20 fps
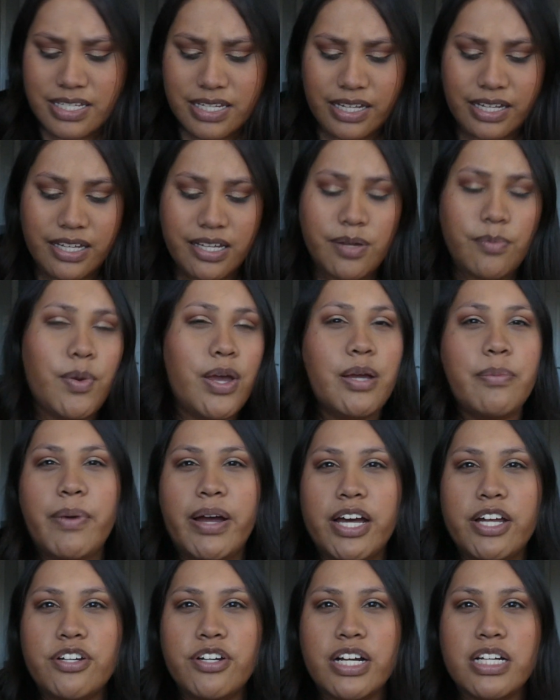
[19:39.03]
Like it can make my
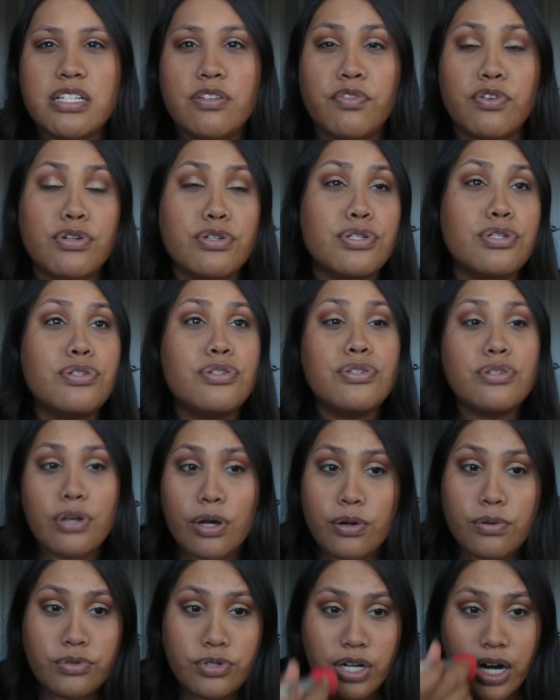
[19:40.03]
under eyes feel
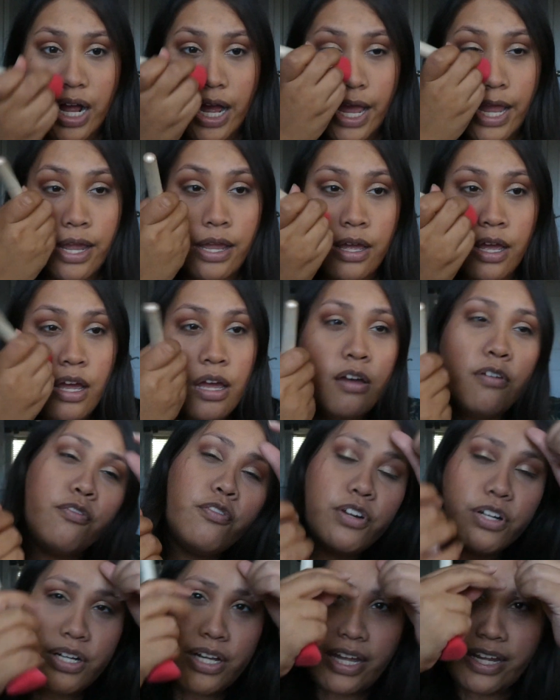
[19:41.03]
so dry
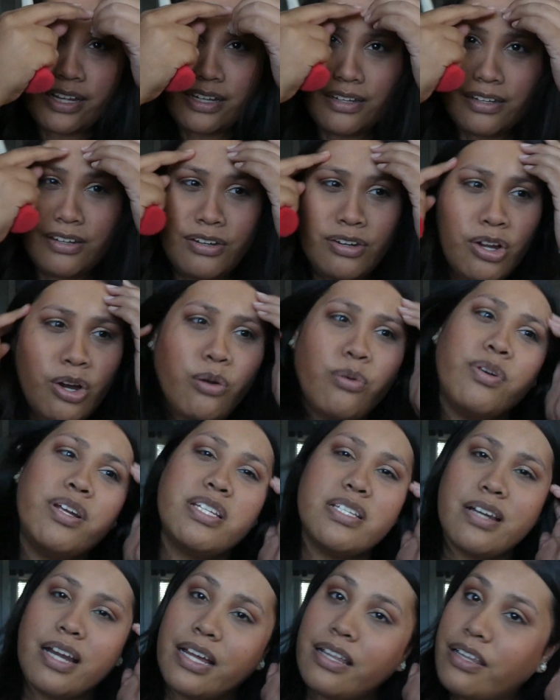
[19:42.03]
for like no
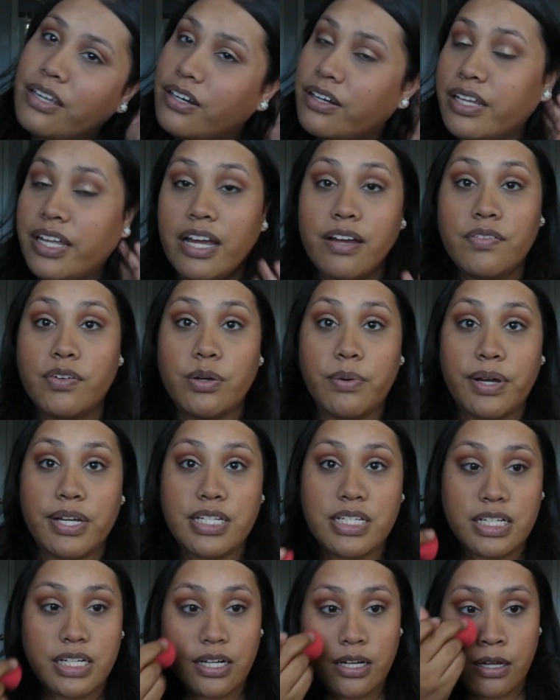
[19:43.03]
reason. I literally have no
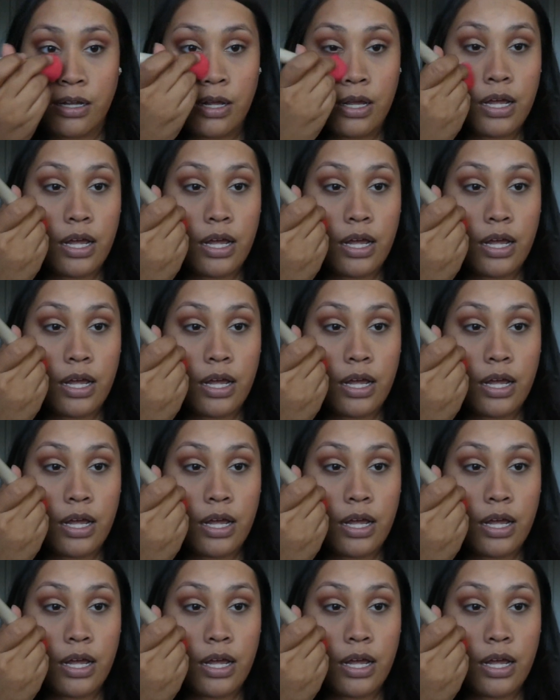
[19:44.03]
idea.